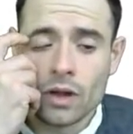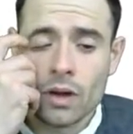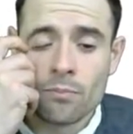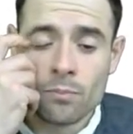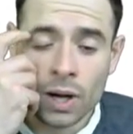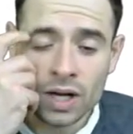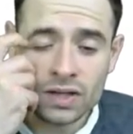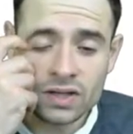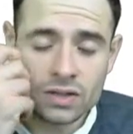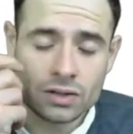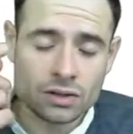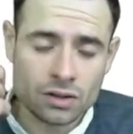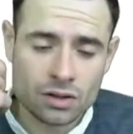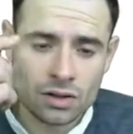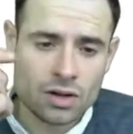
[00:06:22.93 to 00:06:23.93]
But
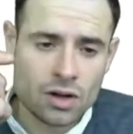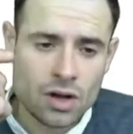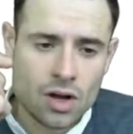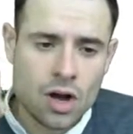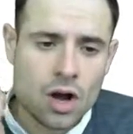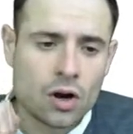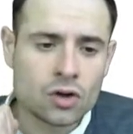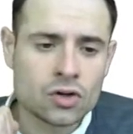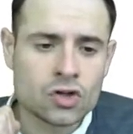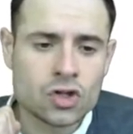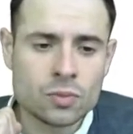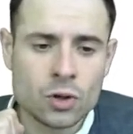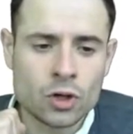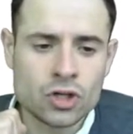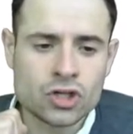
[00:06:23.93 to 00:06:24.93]

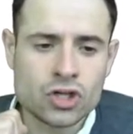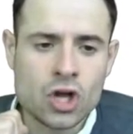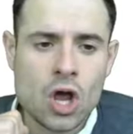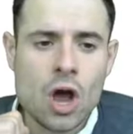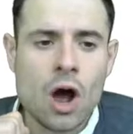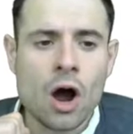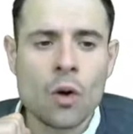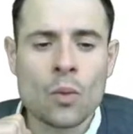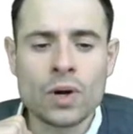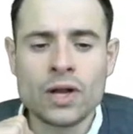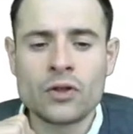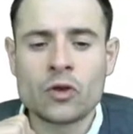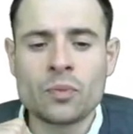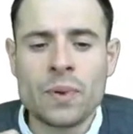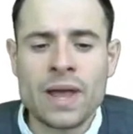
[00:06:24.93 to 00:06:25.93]
consumers are willing
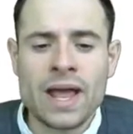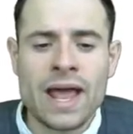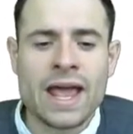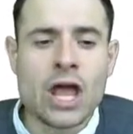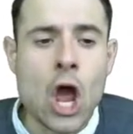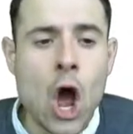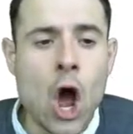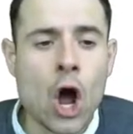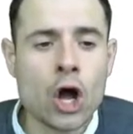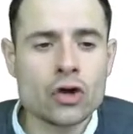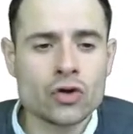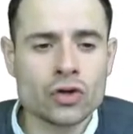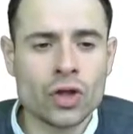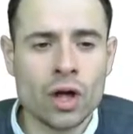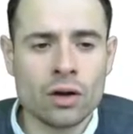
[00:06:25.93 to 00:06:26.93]
to pay
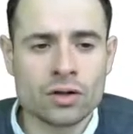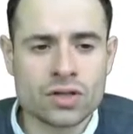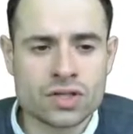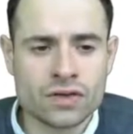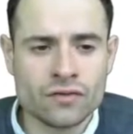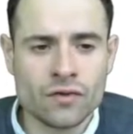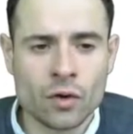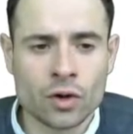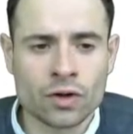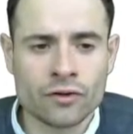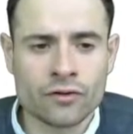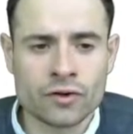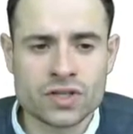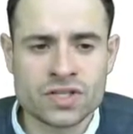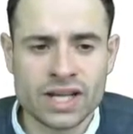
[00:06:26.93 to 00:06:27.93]
$100 for the
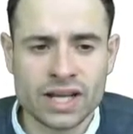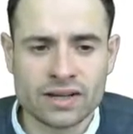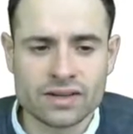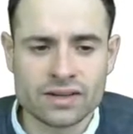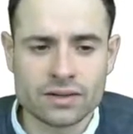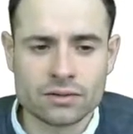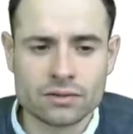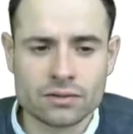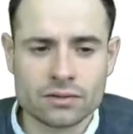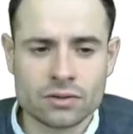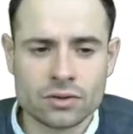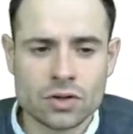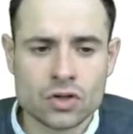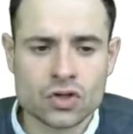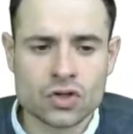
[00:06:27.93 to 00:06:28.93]
first ticket.
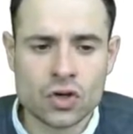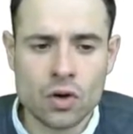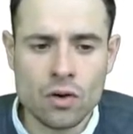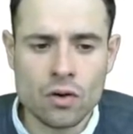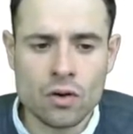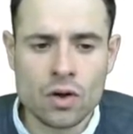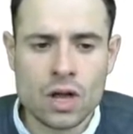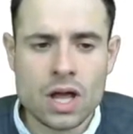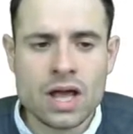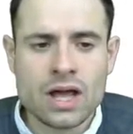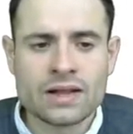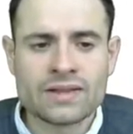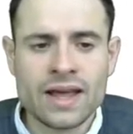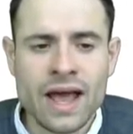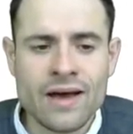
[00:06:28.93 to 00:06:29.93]
So
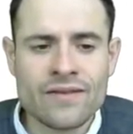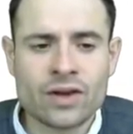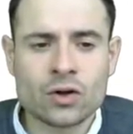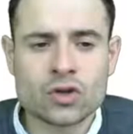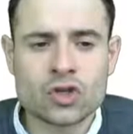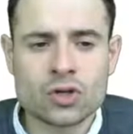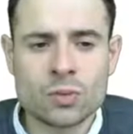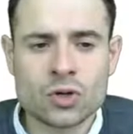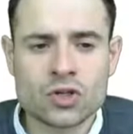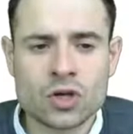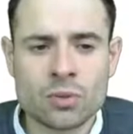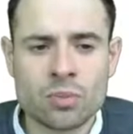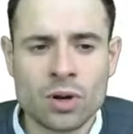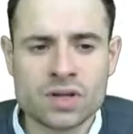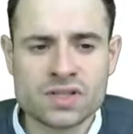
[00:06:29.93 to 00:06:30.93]
they have a consumer
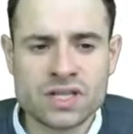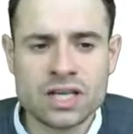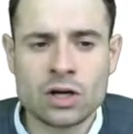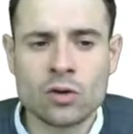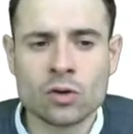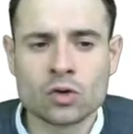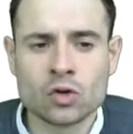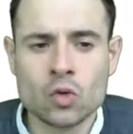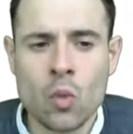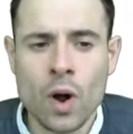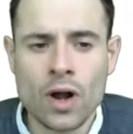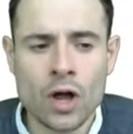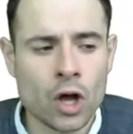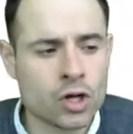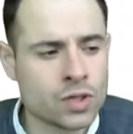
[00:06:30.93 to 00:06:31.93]
surplus equal to
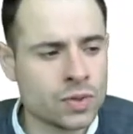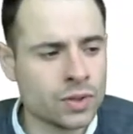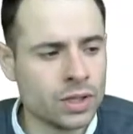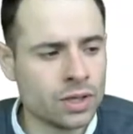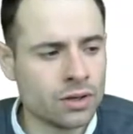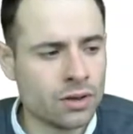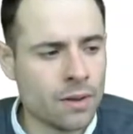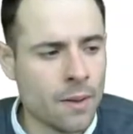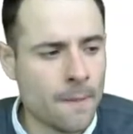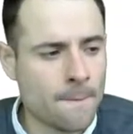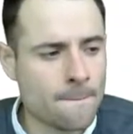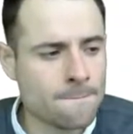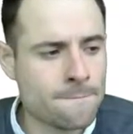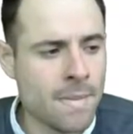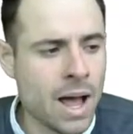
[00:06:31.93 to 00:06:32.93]
100
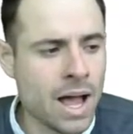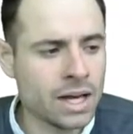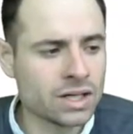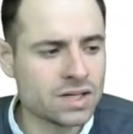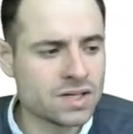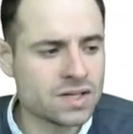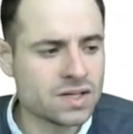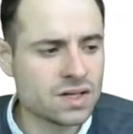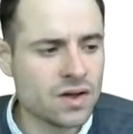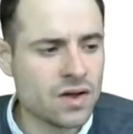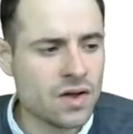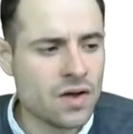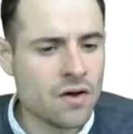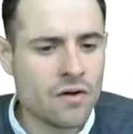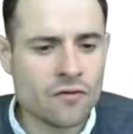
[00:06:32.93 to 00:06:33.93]
minus
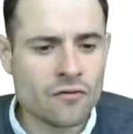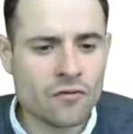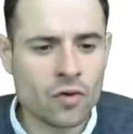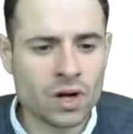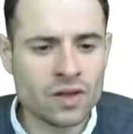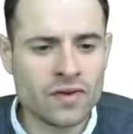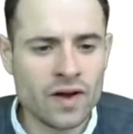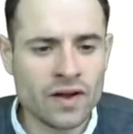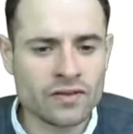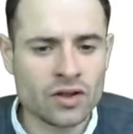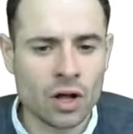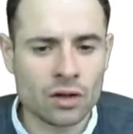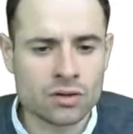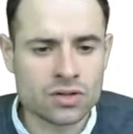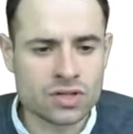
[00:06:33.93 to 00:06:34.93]

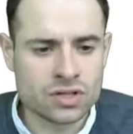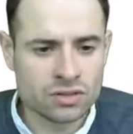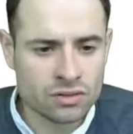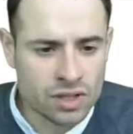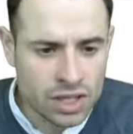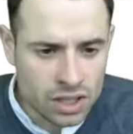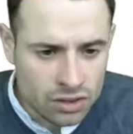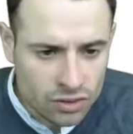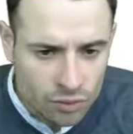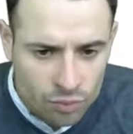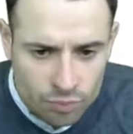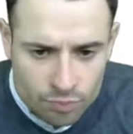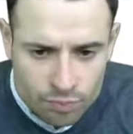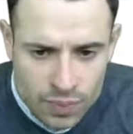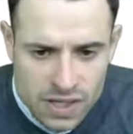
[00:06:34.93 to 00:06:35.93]
$45. Here the
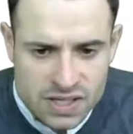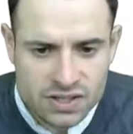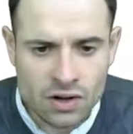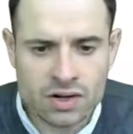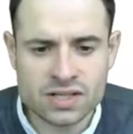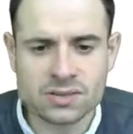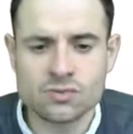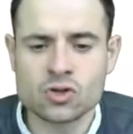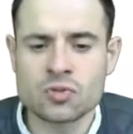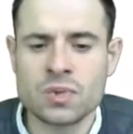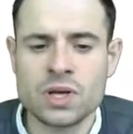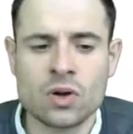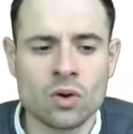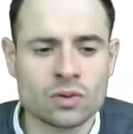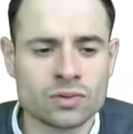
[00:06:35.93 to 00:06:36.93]
P star seems to be
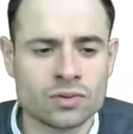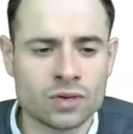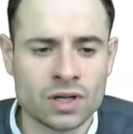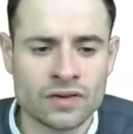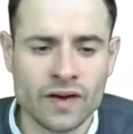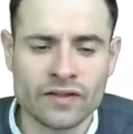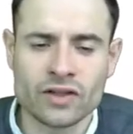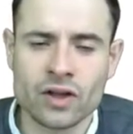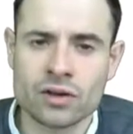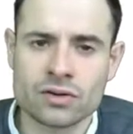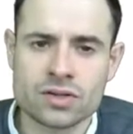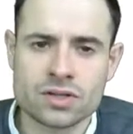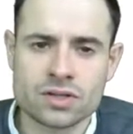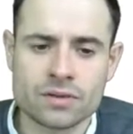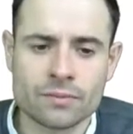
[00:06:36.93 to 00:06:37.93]
equal to
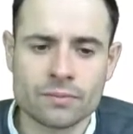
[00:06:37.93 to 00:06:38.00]
$45.